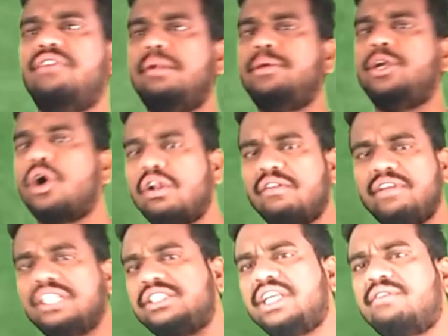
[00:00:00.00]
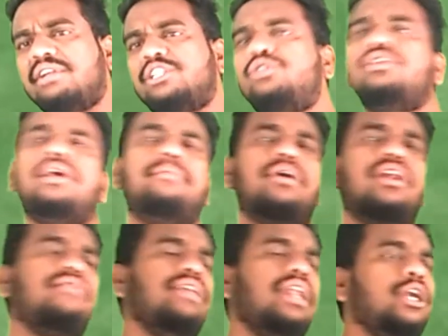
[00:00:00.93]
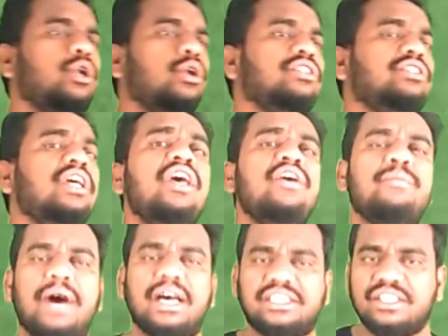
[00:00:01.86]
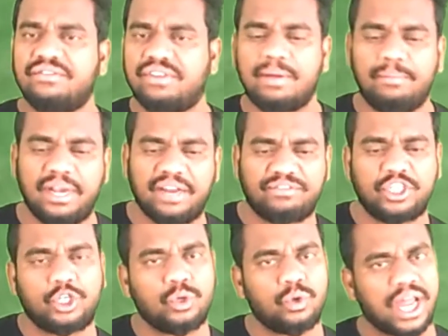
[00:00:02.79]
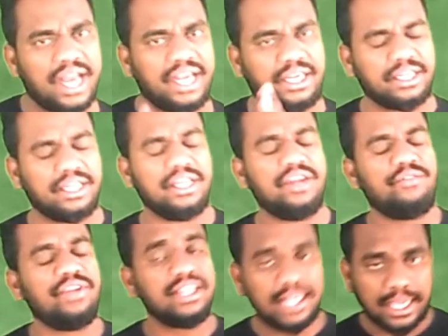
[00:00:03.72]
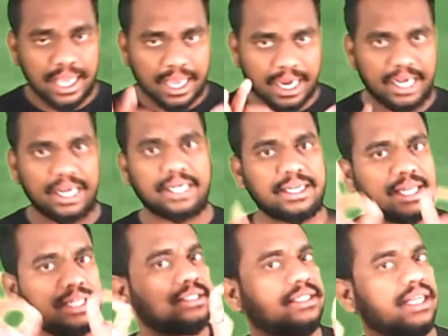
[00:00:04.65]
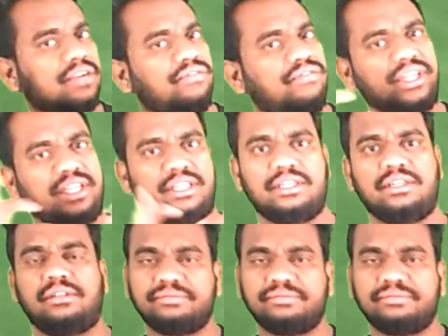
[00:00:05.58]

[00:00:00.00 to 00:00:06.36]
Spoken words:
will be always equal to number of electrons passing from left to right when the conductor is set free.